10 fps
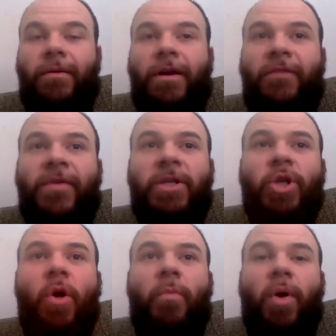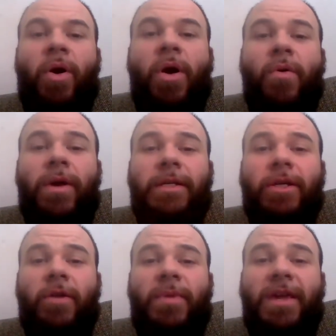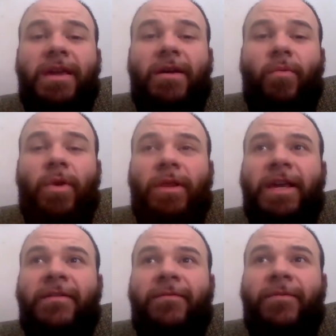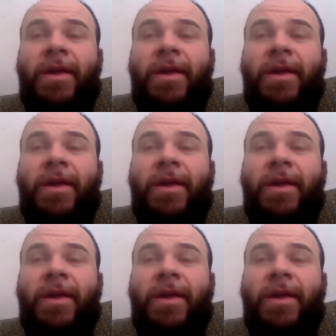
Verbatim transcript: I think Joe Burrow is going to be relieved